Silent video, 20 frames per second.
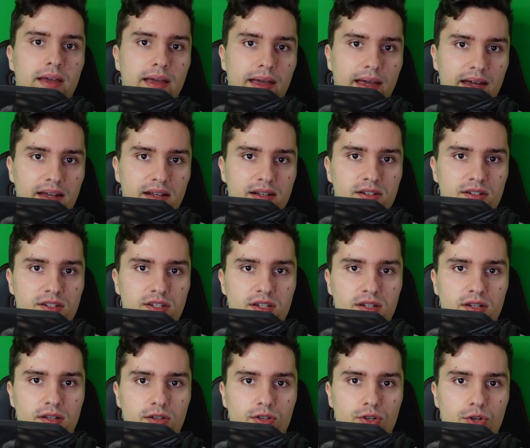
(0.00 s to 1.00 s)

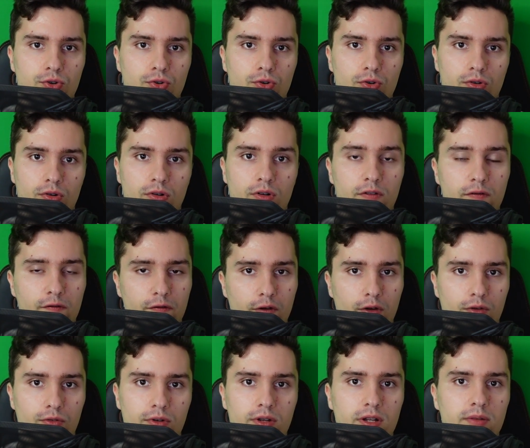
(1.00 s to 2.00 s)
and your
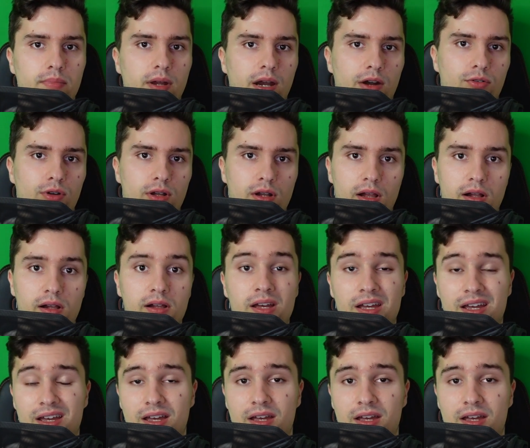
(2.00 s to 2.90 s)
phone in parallel,